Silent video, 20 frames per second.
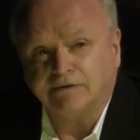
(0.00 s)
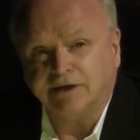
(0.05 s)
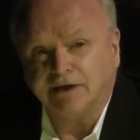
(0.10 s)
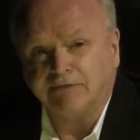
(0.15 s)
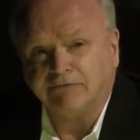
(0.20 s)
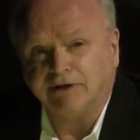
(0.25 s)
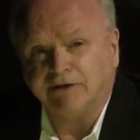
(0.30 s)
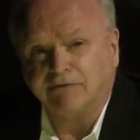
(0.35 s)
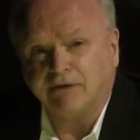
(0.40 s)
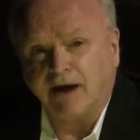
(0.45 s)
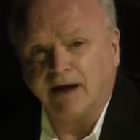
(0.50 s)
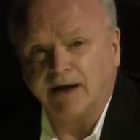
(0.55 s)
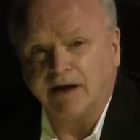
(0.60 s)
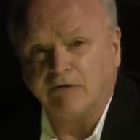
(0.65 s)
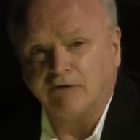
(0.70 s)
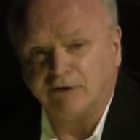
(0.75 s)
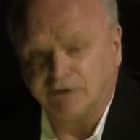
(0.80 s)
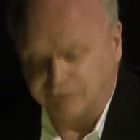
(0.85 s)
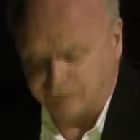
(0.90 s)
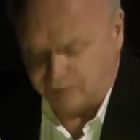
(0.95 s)
Siegfried
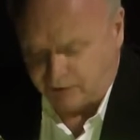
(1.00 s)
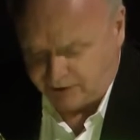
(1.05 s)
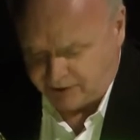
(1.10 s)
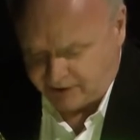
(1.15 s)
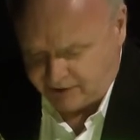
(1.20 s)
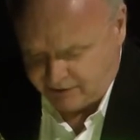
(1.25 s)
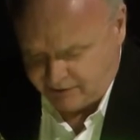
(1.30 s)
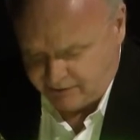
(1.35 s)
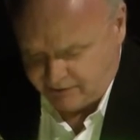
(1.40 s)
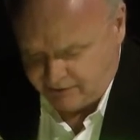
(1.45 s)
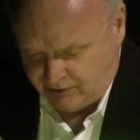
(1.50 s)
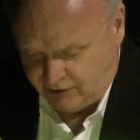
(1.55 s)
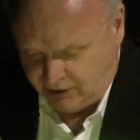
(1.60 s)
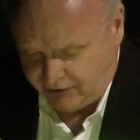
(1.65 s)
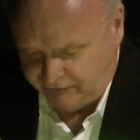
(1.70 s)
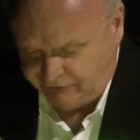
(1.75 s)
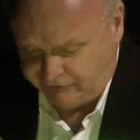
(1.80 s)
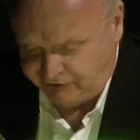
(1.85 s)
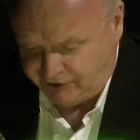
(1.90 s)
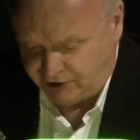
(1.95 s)
Kracauer's work
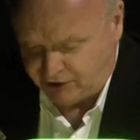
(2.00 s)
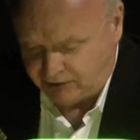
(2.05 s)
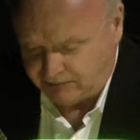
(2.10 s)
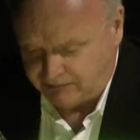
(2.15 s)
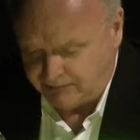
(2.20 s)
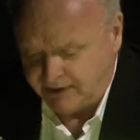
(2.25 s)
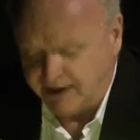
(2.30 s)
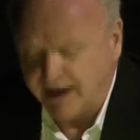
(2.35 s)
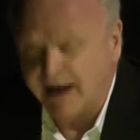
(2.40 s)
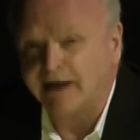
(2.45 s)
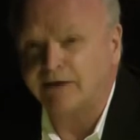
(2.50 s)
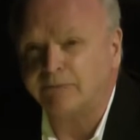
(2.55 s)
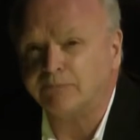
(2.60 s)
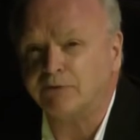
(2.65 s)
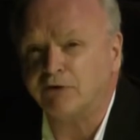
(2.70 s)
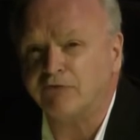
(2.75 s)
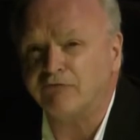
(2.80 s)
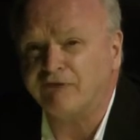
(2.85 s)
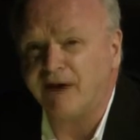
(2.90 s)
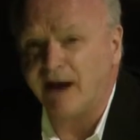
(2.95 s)
on film had a
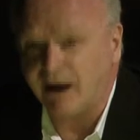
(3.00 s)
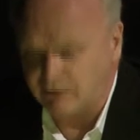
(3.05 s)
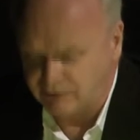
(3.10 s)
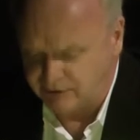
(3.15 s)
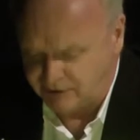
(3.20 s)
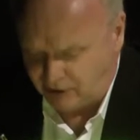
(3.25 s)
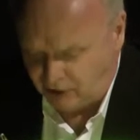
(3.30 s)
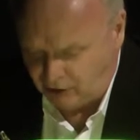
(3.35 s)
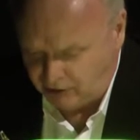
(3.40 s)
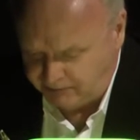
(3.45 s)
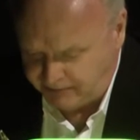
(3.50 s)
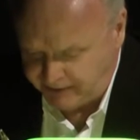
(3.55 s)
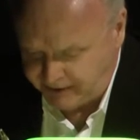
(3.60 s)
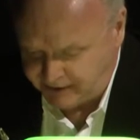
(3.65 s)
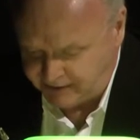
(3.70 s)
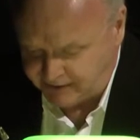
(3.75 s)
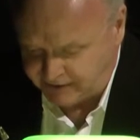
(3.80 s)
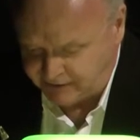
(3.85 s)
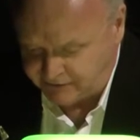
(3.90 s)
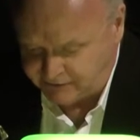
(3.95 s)
profound,
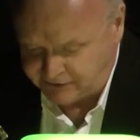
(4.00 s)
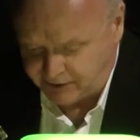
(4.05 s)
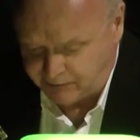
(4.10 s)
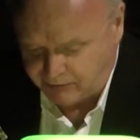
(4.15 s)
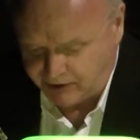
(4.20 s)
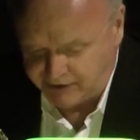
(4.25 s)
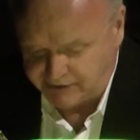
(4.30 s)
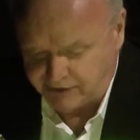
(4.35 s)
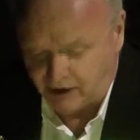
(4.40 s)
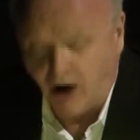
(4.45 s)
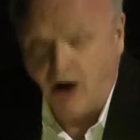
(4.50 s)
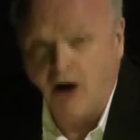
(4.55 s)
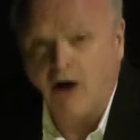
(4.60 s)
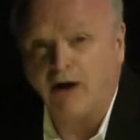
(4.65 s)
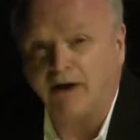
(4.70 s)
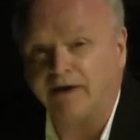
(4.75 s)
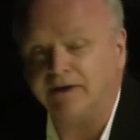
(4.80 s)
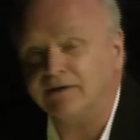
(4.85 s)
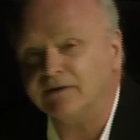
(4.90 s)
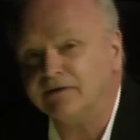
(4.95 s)
albeit in some ways
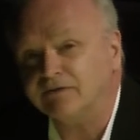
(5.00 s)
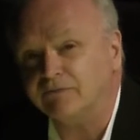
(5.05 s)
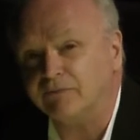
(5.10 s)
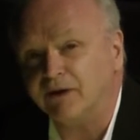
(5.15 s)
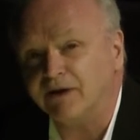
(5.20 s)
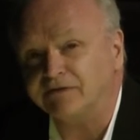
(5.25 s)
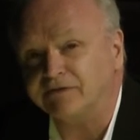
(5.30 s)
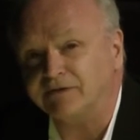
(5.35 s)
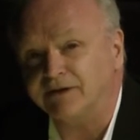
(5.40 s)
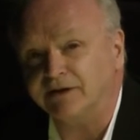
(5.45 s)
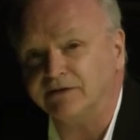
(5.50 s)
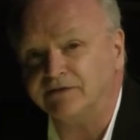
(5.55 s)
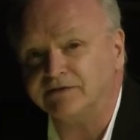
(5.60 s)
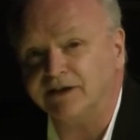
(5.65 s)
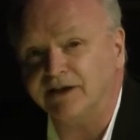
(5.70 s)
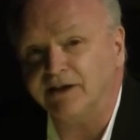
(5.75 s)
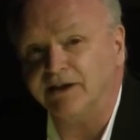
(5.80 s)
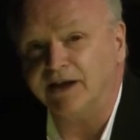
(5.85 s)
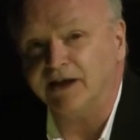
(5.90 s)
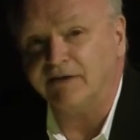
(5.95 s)
odd,
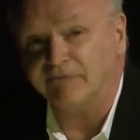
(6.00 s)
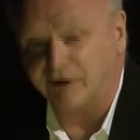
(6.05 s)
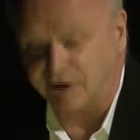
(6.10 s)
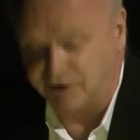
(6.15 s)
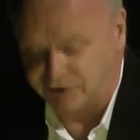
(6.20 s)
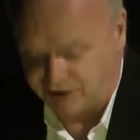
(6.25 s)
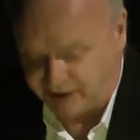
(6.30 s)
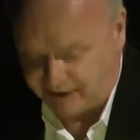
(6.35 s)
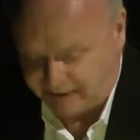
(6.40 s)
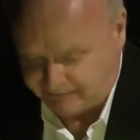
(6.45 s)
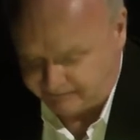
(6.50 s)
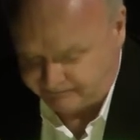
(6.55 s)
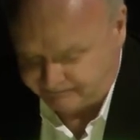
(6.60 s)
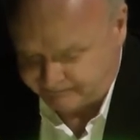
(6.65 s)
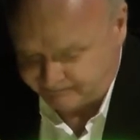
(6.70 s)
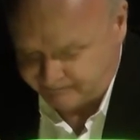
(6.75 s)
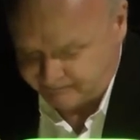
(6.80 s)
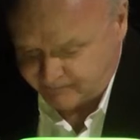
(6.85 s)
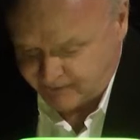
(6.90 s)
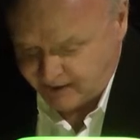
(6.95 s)
resonance in the FRG.
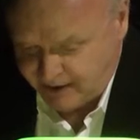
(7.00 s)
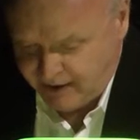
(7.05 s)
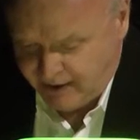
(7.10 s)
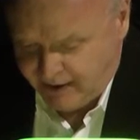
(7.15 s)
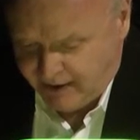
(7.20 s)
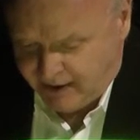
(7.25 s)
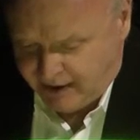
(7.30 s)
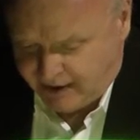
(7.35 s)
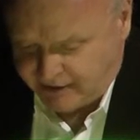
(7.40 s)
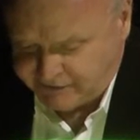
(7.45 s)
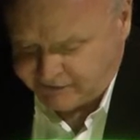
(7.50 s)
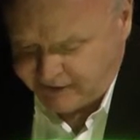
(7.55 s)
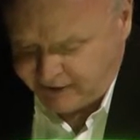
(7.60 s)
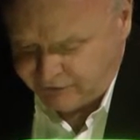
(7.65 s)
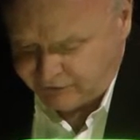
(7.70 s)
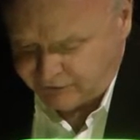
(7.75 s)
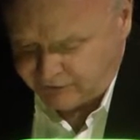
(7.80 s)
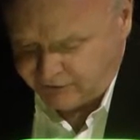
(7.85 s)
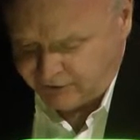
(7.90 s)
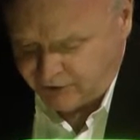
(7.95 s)
A
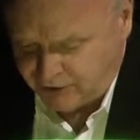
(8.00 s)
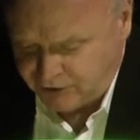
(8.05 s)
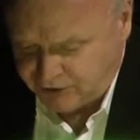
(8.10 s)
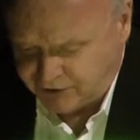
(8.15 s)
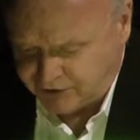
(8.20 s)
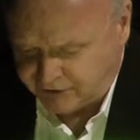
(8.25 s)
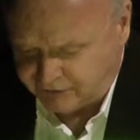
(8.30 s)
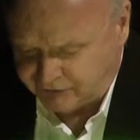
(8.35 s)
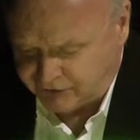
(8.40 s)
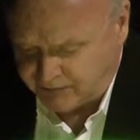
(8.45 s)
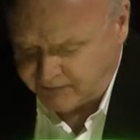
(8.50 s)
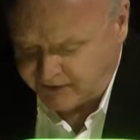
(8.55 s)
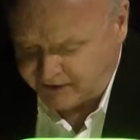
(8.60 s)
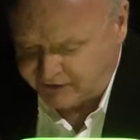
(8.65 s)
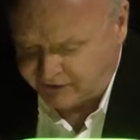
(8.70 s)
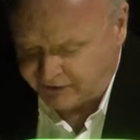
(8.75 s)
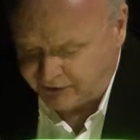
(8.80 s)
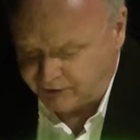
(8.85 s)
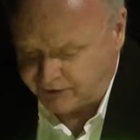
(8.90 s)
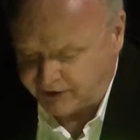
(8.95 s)
central notion from
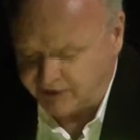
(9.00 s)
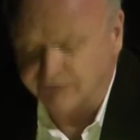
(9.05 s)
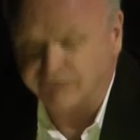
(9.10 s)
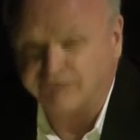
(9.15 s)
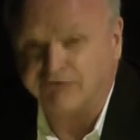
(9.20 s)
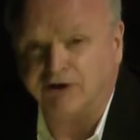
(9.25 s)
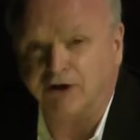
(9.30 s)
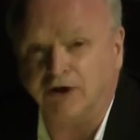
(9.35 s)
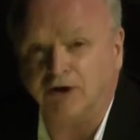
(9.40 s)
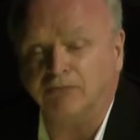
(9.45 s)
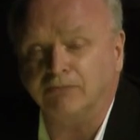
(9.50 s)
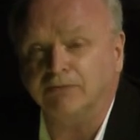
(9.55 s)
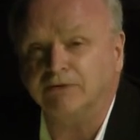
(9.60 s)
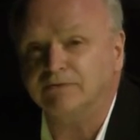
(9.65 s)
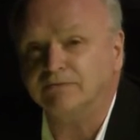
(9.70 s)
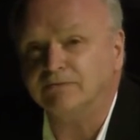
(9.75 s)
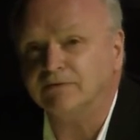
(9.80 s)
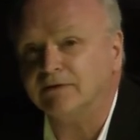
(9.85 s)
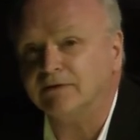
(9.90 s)
his theory of film